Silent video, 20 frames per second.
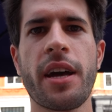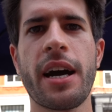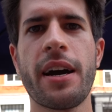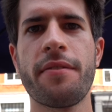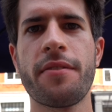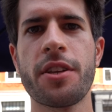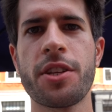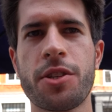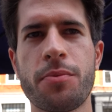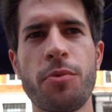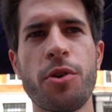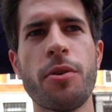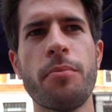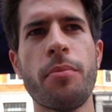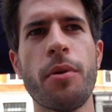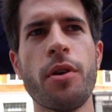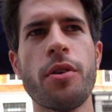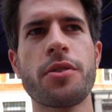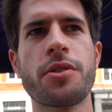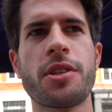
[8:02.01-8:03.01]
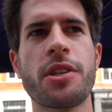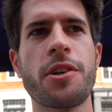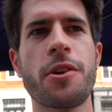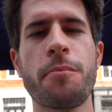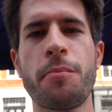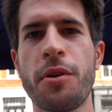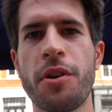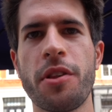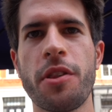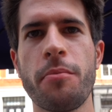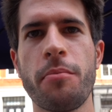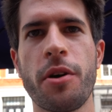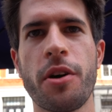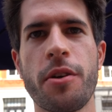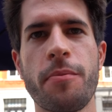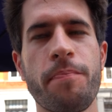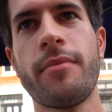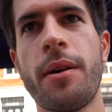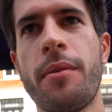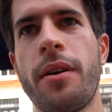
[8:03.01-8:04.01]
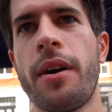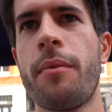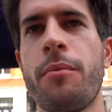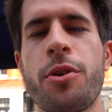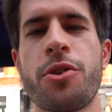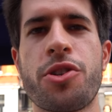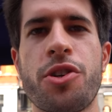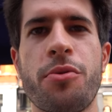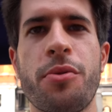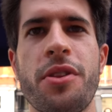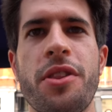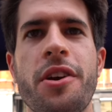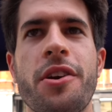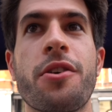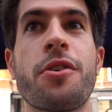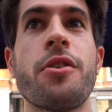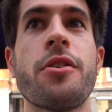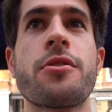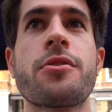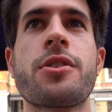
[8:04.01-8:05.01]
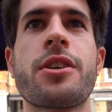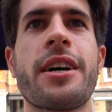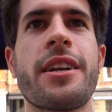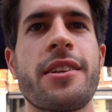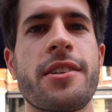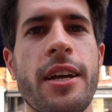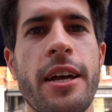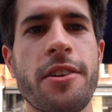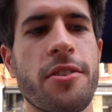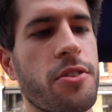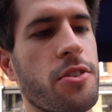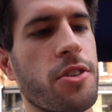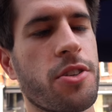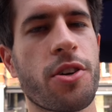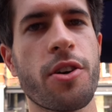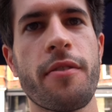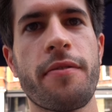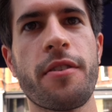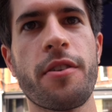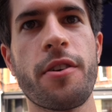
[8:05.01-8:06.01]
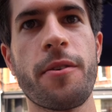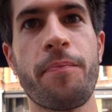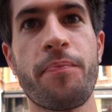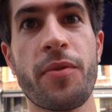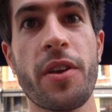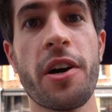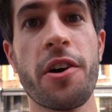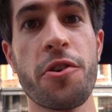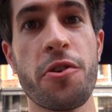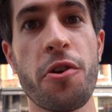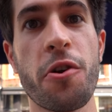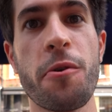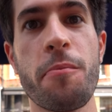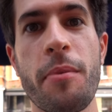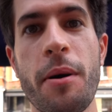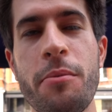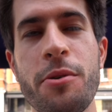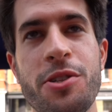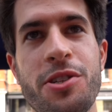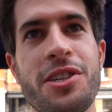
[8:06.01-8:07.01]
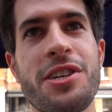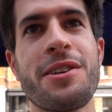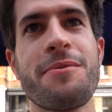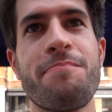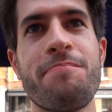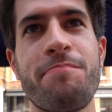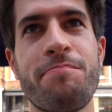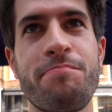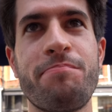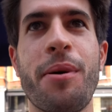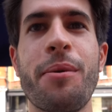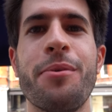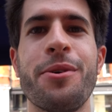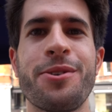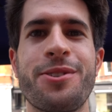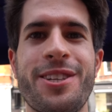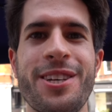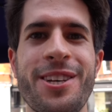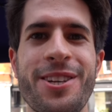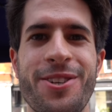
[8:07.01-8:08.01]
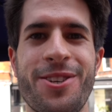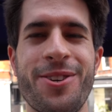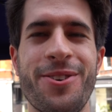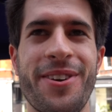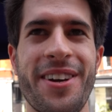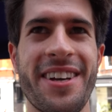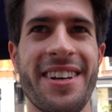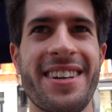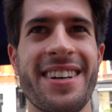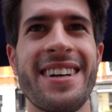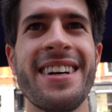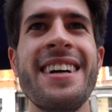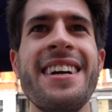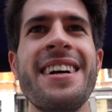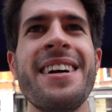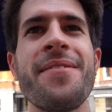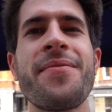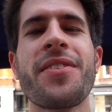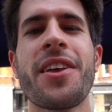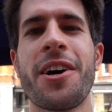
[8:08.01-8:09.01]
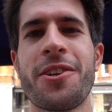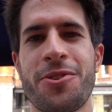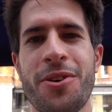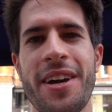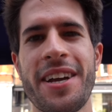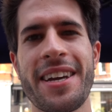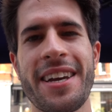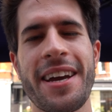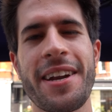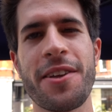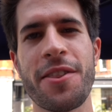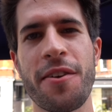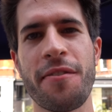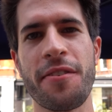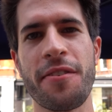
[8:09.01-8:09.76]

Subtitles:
have the small balls that you put at the bottom. I'm not sure what they're called. So I decided to just go for a non-bubble tea drink. I'll try it again in the